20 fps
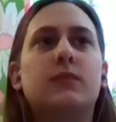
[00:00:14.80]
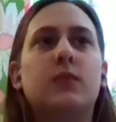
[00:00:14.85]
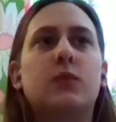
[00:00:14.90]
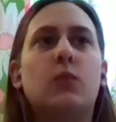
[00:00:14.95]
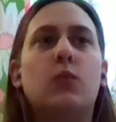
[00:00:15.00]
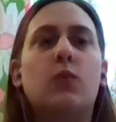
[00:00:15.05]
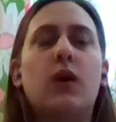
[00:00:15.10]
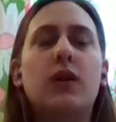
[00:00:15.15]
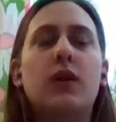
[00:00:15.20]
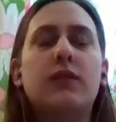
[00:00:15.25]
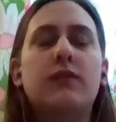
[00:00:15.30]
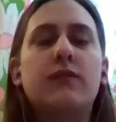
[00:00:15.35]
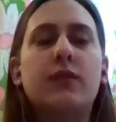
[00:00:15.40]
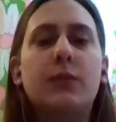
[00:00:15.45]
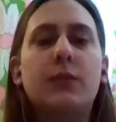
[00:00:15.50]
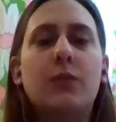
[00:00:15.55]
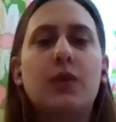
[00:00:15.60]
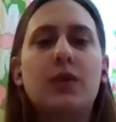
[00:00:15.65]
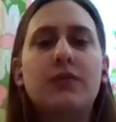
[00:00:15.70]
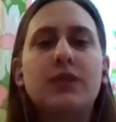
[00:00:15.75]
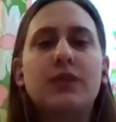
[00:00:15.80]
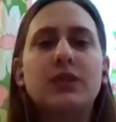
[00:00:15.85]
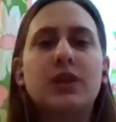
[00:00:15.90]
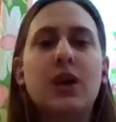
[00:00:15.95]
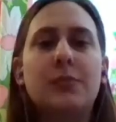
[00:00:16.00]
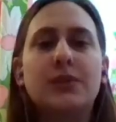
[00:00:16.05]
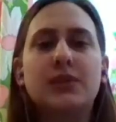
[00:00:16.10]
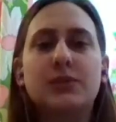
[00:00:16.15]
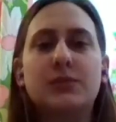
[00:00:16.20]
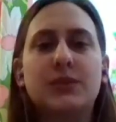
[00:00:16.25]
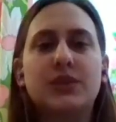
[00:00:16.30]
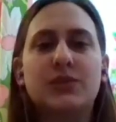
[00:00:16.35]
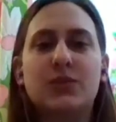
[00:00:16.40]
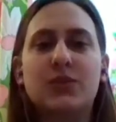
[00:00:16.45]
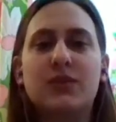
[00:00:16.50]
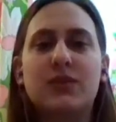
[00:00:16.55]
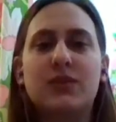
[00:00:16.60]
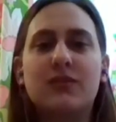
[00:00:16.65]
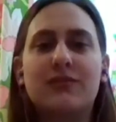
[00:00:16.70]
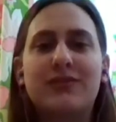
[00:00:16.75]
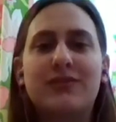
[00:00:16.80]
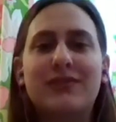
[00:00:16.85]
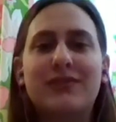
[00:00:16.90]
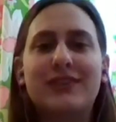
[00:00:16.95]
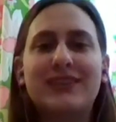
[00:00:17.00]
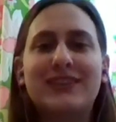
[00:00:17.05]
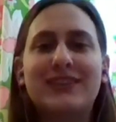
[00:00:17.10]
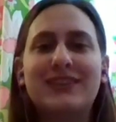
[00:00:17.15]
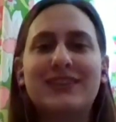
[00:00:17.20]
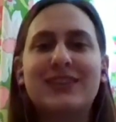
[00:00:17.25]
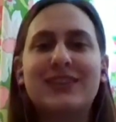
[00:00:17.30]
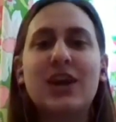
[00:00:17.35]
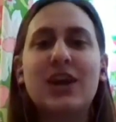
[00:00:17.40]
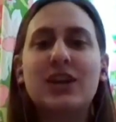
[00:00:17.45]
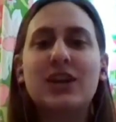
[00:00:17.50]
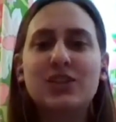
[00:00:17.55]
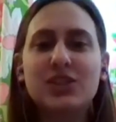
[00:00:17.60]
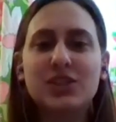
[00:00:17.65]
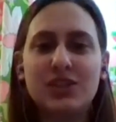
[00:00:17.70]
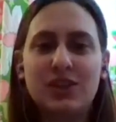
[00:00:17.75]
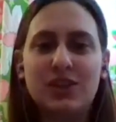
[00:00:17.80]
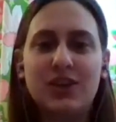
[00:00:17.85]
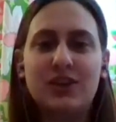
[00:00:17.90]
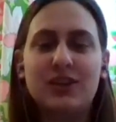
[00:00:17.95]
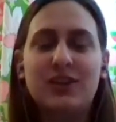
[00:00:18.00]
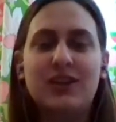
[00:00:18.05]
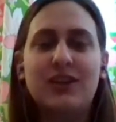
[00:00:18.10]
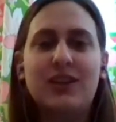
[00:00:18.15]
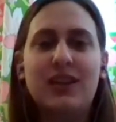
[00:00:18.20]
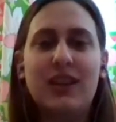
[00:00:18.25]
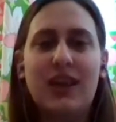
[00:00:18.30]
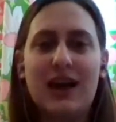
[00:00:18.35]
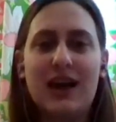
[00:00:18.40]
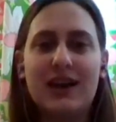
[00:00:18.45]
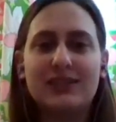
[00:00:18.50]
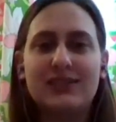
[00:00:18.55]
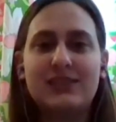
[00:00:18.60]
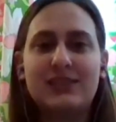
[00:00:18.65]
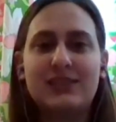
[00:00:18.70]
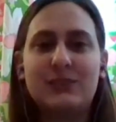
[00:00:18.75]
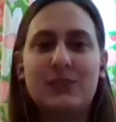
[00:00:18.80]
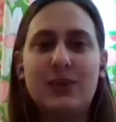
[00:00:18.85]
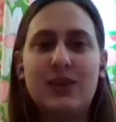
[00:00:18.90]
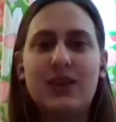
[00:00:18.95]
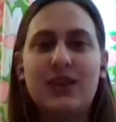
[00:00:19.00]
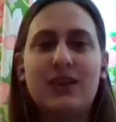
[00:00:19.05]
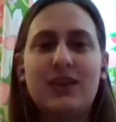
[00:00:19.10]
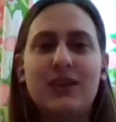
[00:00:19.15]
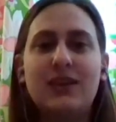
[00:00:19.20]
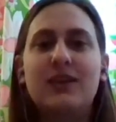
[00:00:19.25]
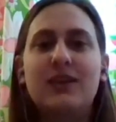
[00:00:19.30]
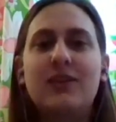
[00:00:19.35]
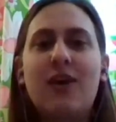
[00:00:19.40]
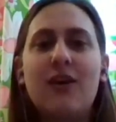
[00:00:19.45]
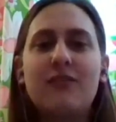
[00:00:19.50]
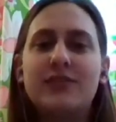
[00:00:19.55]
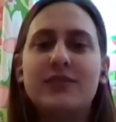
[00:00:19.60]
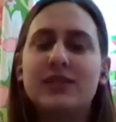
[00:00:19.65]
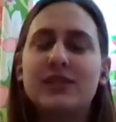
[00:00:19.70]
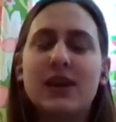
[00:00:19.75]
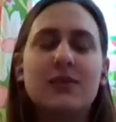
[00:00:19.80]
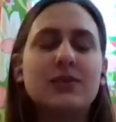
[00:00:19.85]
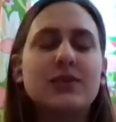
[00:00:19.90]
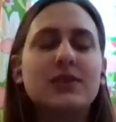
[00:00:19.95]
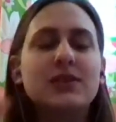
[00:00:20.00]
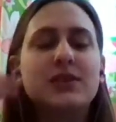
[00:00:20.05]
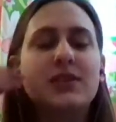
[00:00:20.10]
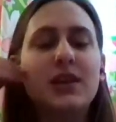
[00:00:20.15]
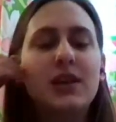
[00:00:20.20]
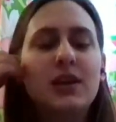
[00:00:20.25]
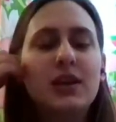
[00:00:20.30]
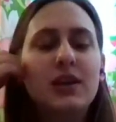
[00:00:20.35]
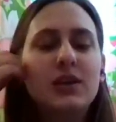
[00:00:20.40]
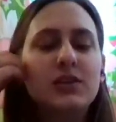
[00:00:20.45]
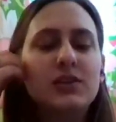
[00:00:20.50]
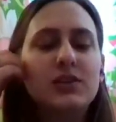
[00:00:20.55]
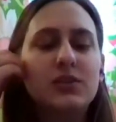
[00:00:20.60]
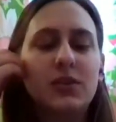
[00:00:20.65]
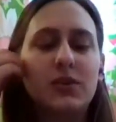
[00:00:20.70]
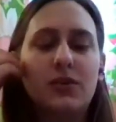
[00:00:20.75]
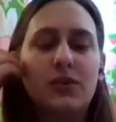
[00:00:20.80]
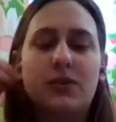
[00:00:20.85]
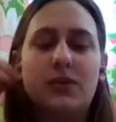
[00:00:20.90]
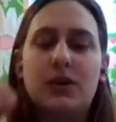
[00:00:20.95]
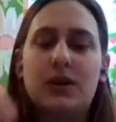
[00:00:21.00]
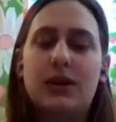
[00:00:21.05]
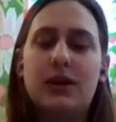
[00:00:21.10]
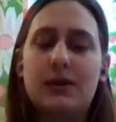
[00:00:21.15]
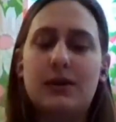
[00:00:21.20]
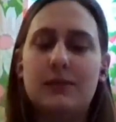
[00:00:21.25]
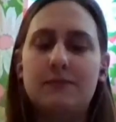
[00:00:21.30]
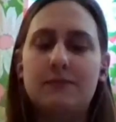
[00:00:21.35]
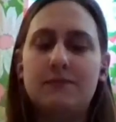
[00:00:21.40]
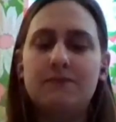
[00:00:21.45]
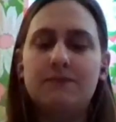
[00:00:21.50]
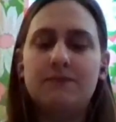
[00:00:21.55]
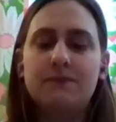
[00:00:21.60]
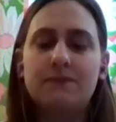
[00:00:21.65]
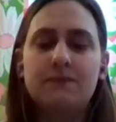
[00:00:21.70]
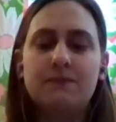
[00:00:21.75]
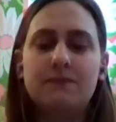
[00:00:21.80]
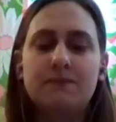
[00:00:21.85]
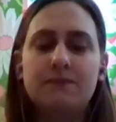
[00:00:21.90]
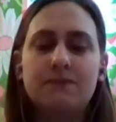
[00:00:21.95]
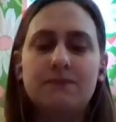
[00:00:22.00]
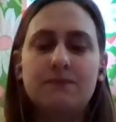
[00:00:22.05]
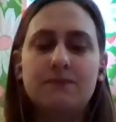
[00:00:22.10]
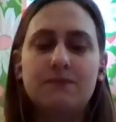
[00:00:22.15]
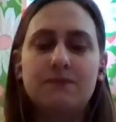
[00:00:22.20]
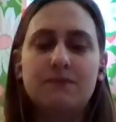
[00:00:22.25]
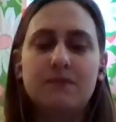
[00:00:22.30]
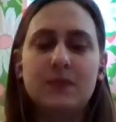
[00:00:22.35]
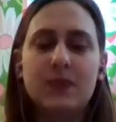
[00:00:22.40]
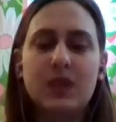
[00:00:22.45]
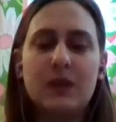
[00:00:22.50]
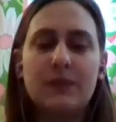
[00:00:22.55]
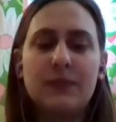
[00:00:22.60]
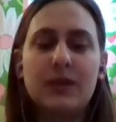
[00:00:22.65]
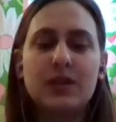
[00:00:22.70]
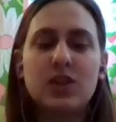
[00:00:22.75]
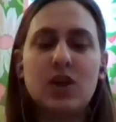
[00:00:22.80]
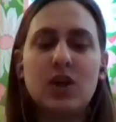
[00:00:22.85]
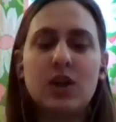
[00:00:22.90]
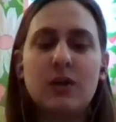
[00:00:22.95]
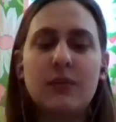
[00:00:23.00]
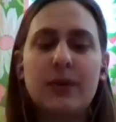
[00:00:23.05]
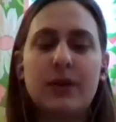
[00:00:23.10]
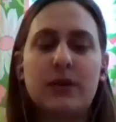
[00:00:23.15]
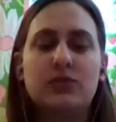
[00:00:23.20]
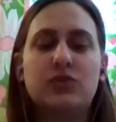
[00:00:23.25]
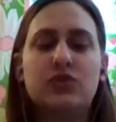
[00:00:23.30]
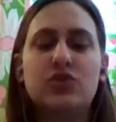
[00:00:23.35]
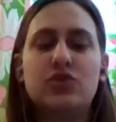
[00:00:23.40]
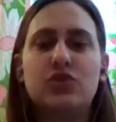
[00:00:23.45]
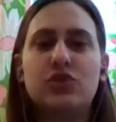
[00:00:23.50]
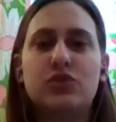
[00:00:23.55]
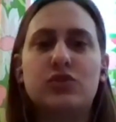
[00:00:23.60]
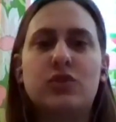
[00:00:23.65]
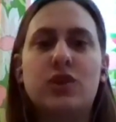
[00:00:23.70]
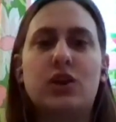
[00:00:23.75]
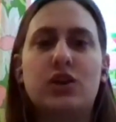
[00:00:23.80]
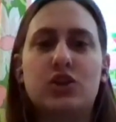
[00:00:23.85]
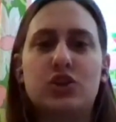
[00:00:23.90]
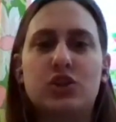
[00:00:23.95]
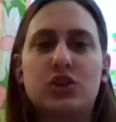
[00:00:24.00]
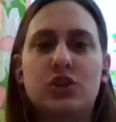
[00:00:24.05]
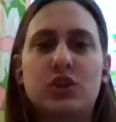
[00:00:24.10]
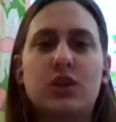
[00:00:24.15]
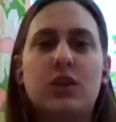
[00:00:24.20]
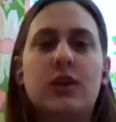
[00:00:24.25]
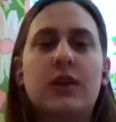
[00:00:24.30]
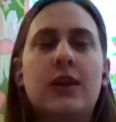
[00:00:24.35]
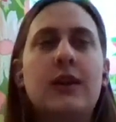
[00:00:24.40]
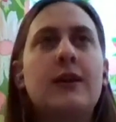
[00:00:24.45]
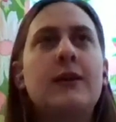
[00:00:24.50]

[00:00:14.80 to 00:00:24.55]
one of the topics we sort of touched on last week in office hours. So I'm going to talk about structure,